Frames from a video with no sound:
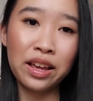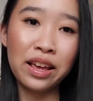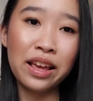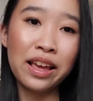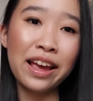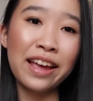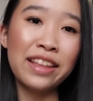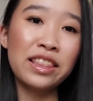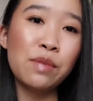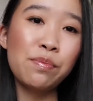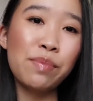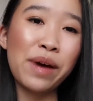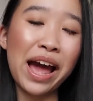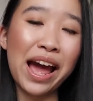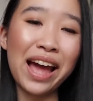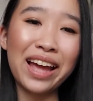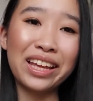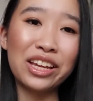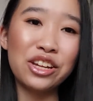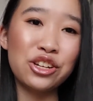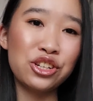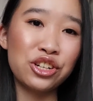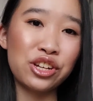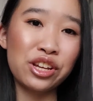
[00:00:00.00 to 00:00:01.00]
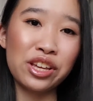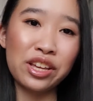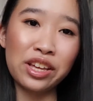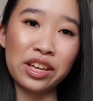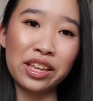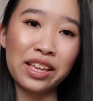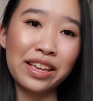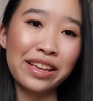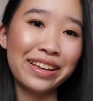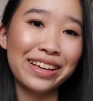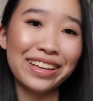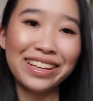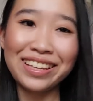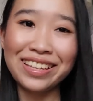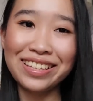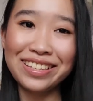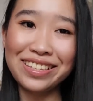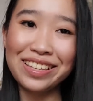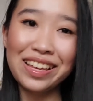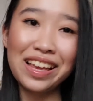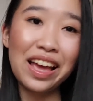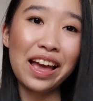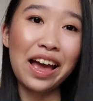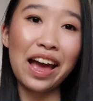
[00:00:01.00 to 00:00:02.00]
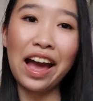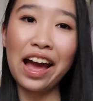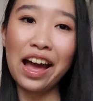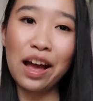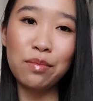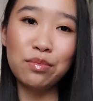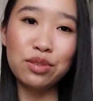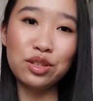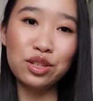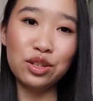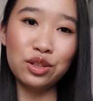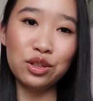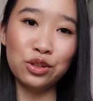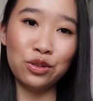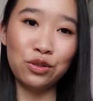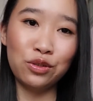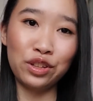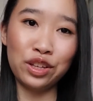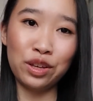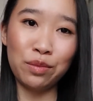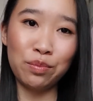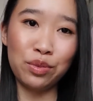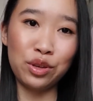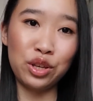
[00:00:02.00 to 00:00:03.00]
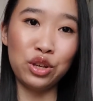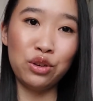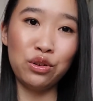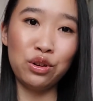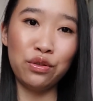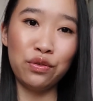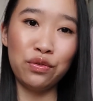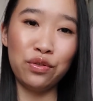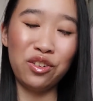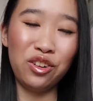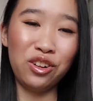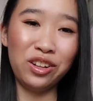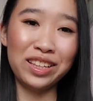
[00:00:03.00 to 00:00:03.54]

and the packaging is absolutely beautiful.